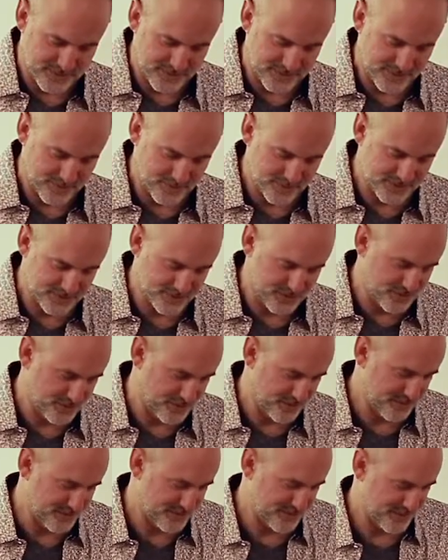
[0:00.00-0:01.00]
And that one's sort of
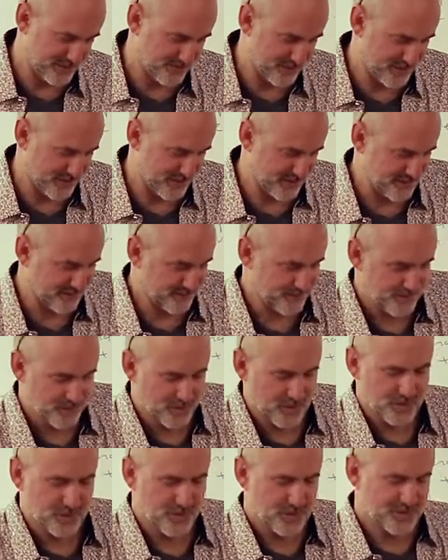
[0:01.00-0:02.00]
doing the same thing.
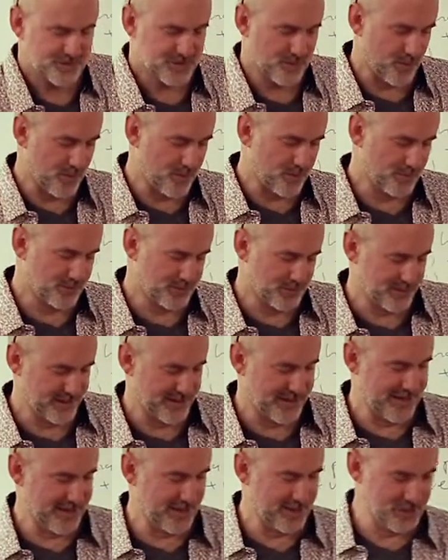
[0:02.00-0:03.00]
So what we'll do
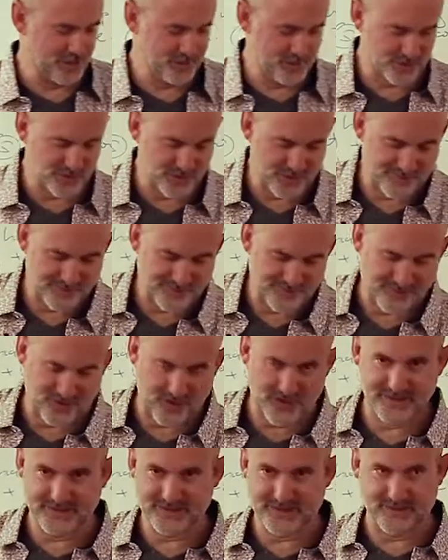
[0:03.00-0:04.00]
now is we'll try and
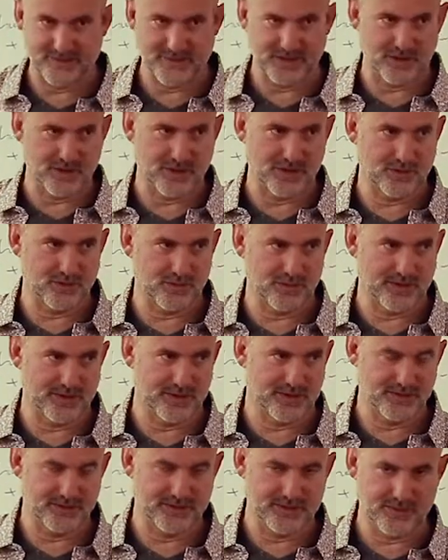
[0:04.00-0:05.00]
find something like we